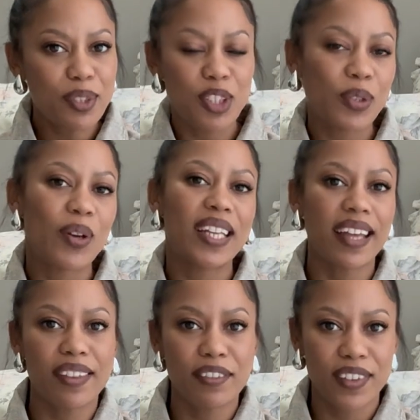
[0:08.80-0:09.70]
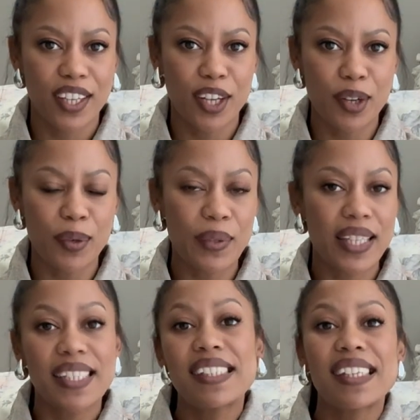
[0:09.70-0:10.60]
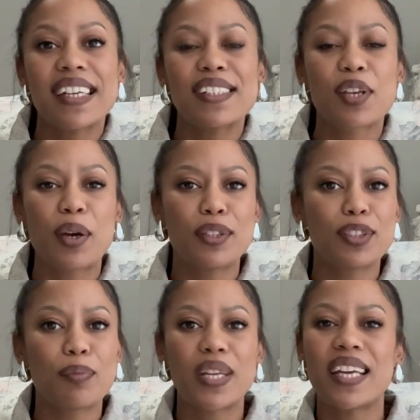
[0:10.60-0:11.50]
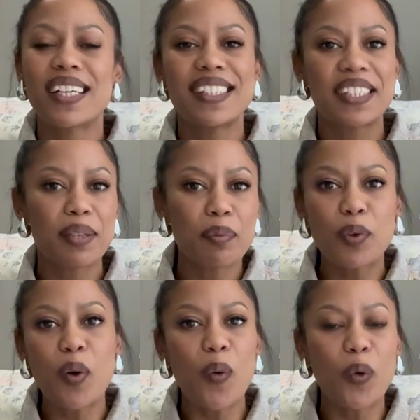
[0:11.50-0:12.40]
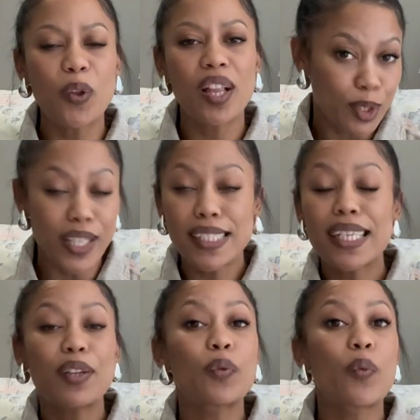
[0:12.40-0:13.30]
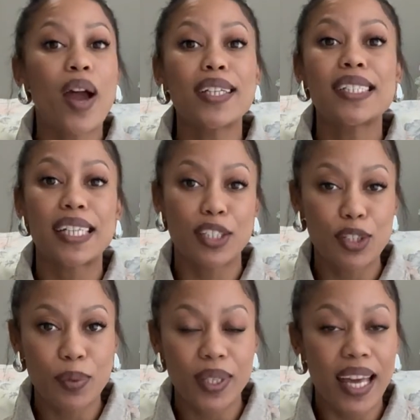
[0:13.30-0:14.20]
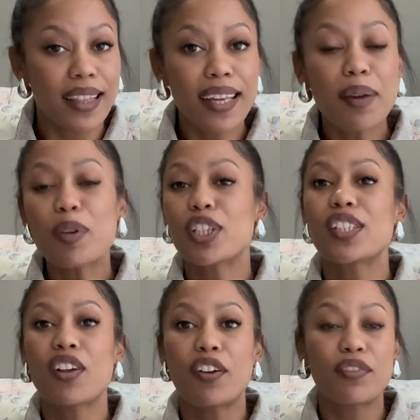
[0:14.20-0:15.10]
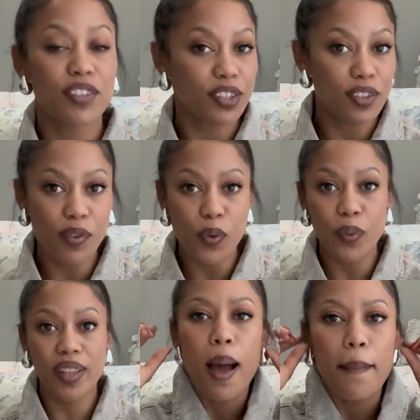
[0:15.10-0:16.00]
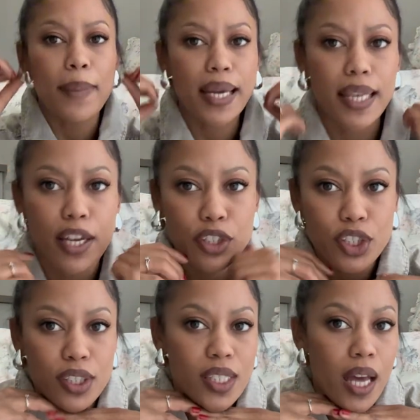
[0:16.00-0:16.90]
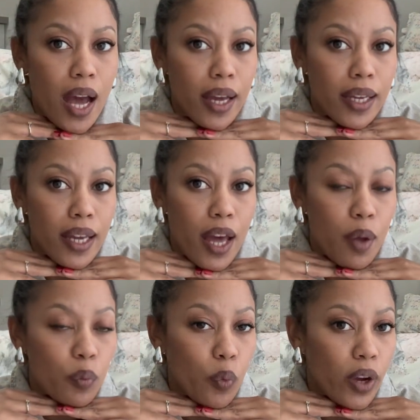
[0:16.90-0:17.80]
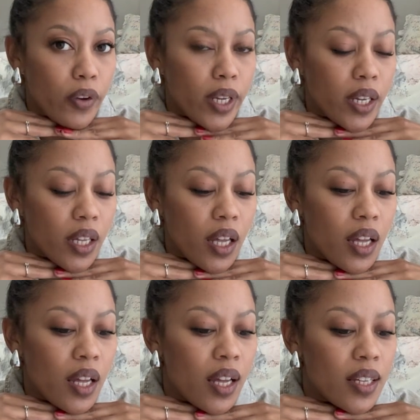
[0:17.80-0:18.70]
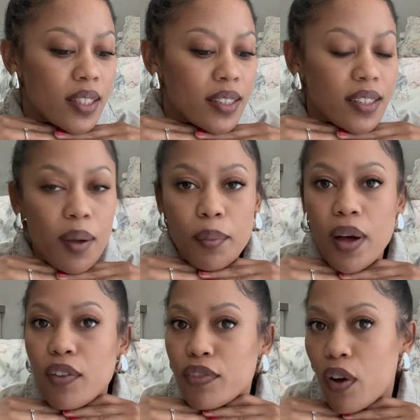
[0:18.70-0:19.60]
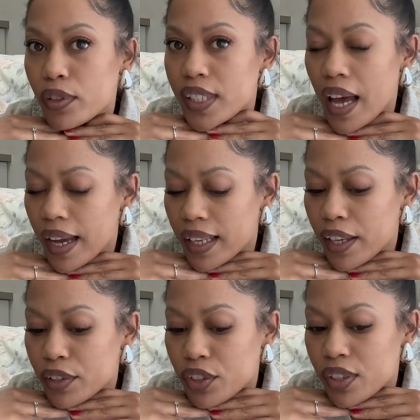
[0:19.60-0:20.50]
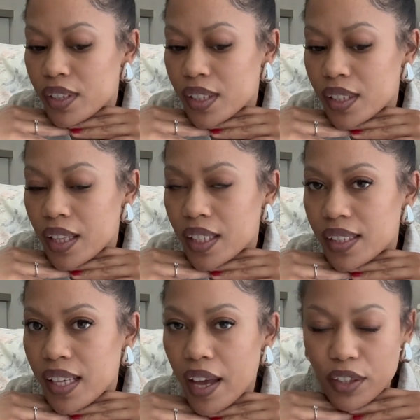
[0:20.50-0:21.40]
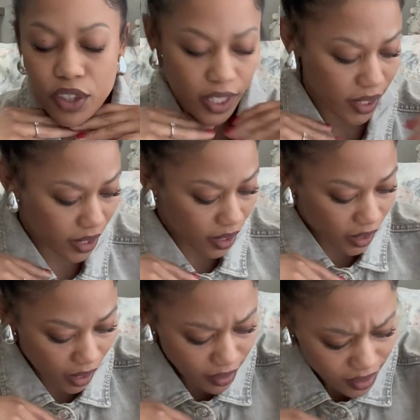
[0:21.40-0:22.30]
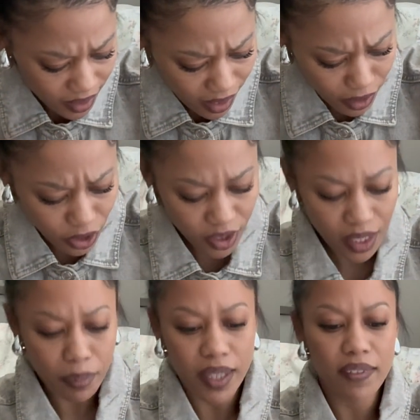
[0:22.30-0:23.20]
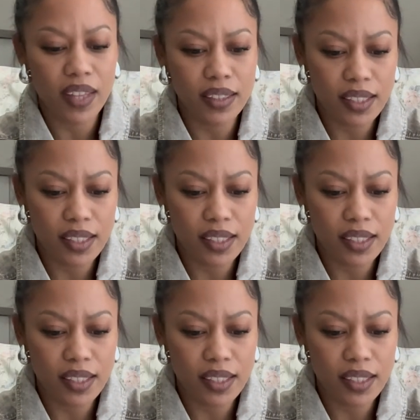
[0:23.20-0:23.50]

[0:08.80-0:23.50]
to another video. This is going to be a TEMU haul, so let's get right into it. I think I'm going to start first of all with my lashes. I am wearing some false eyelashes. These are actually cluster lashes, I believe that's the